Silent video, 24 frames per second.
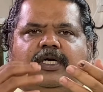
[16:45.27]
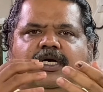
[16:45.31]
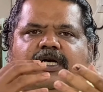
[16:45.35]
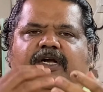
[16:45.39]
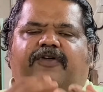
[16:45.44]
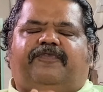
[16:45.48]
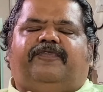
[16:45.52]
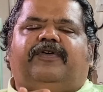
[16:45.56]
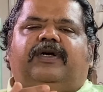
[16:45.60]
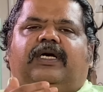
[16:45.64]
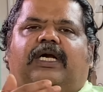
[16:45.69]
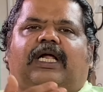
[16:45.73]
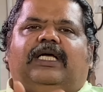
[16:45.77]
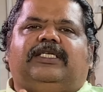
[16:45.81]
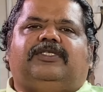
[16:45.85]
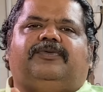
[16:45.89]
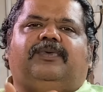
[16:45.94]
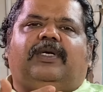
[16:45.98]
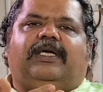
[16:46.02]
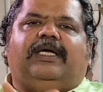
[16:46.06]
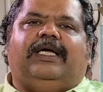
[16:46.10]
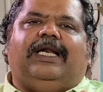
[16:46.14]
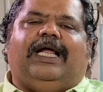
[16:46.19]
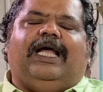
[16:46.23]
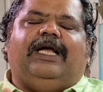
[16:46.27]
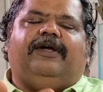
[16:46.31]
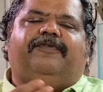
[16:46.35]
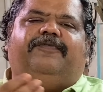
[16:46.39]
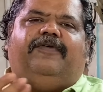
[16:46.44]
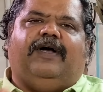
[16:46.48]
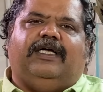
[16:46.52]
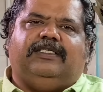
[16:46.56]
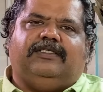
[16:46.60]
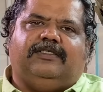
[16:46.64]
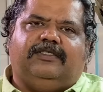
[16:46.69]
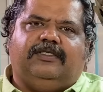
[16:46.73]
Toughened glass will crack
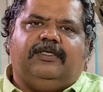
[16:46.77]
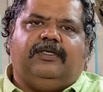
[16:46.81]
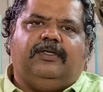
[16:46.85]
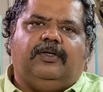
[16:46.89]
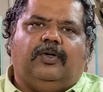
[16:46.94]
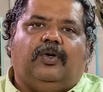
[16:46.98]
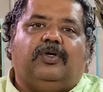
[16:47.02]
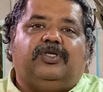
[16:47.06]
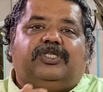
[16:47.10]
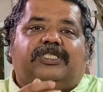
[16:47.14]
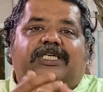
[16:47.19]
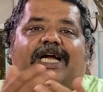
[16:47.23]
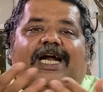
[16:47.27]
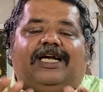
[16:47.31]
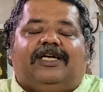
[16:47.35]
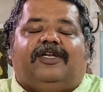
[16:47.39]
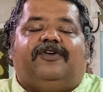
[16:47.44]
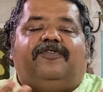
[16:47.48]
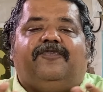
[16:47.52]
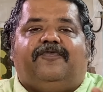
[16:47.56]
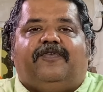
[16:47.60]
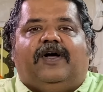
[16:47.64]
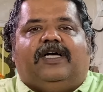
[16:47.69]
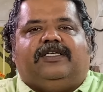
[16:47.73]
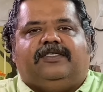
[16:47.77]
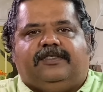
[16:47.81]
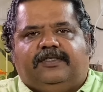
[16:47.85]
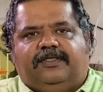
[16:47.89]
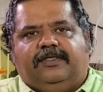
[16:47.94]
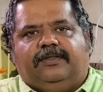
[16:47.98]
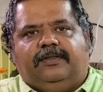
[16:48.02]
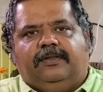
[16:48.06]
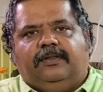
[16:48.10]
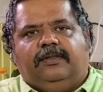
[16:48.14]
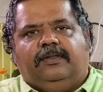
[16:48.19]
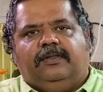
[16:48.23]
faster or shatter
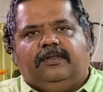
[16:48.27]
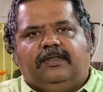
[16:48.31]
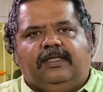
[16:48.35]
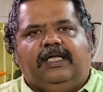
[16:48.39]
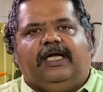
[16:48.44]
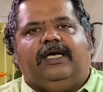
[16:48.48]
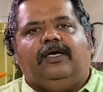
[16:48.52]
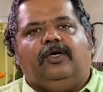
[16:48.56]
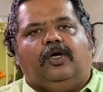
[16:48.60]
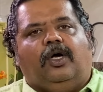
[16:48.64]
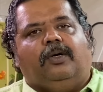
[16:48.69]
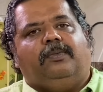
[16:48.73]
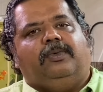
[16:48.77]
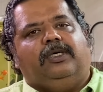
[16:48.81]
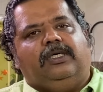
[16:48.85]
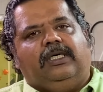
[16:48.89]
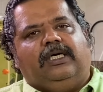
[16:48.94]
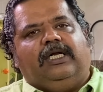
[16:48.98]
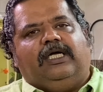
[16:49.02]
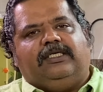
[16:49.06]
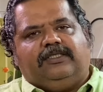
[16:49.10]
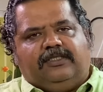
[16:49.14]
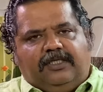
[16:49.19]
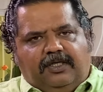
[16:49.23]
faster than normal glass.